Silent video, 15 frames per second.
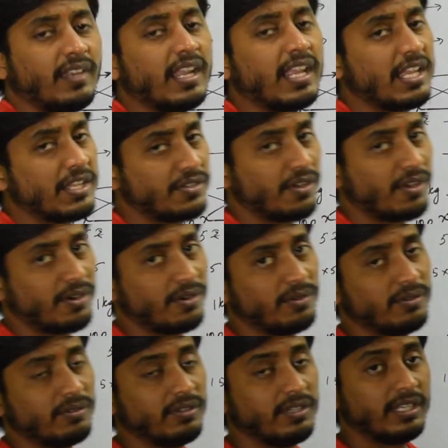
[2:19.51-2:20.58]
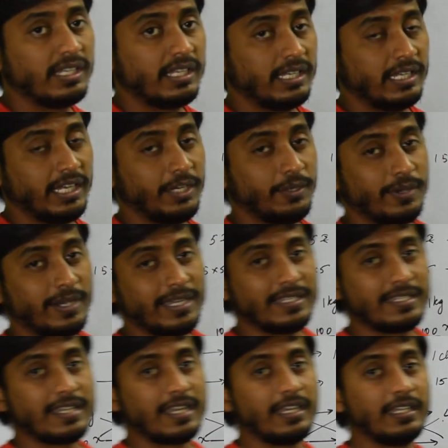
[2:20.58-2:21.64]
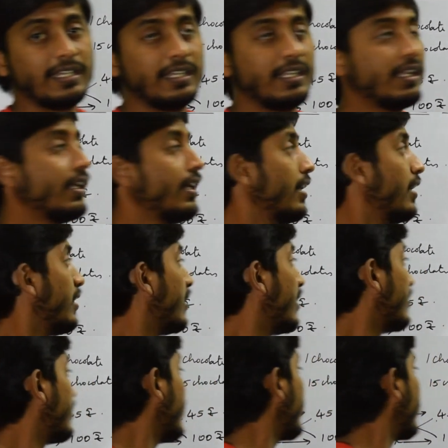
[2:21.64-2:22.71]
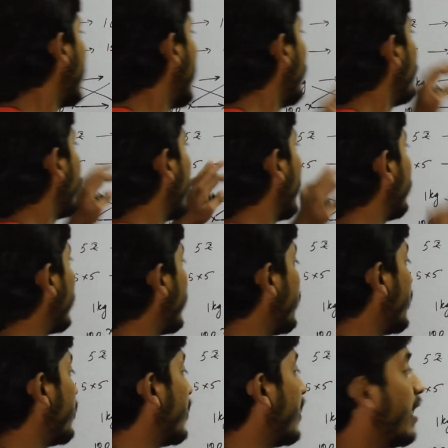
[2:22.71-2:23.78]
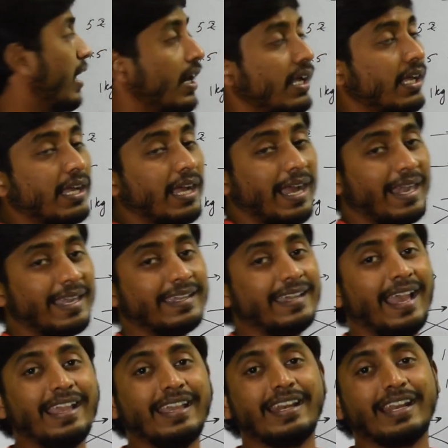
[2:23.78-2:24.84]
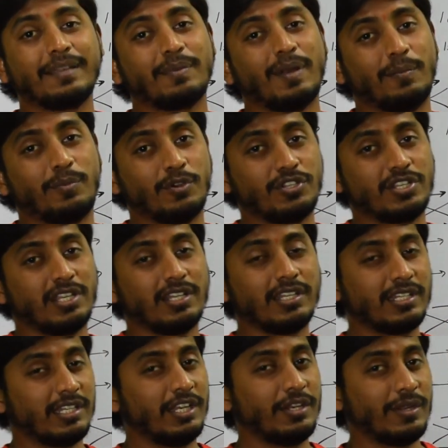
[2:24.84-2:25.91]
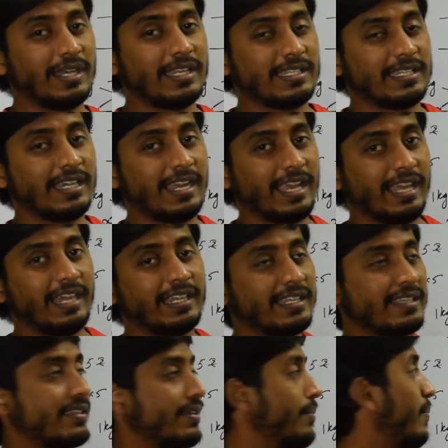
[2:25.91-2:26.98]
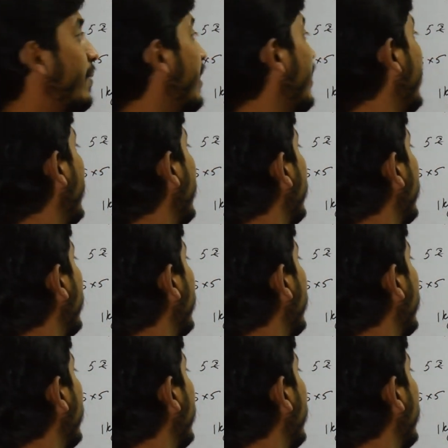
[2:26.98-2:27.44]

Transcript: Yes or no? Did you understand? This is how we have to remember a direct proportion. Did you understand? Direct is simple.